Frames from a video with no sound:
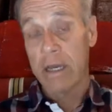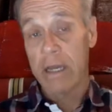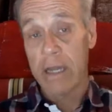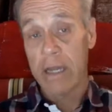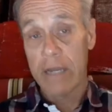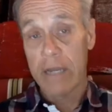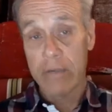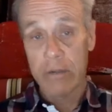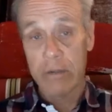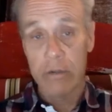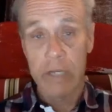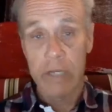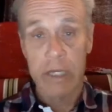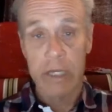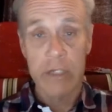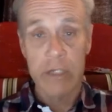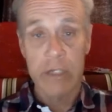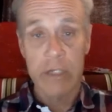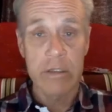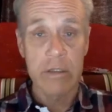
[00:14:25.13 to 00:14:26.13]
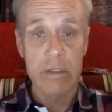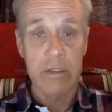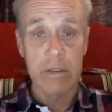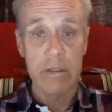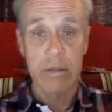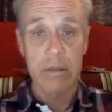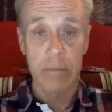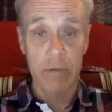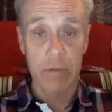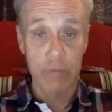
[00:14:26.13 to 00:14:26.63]
at the location
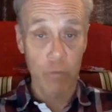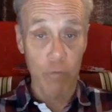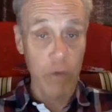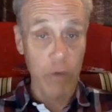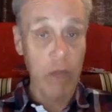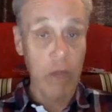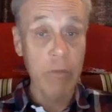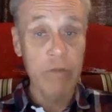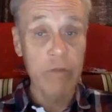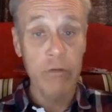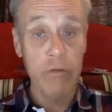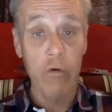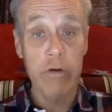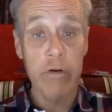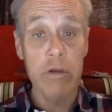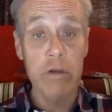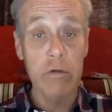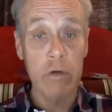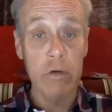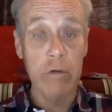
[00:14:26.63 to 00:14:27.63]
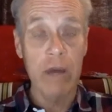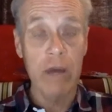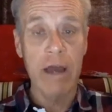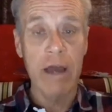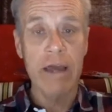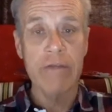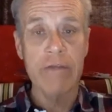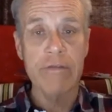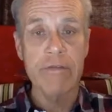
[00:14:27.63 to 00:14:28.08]
well before you arrive.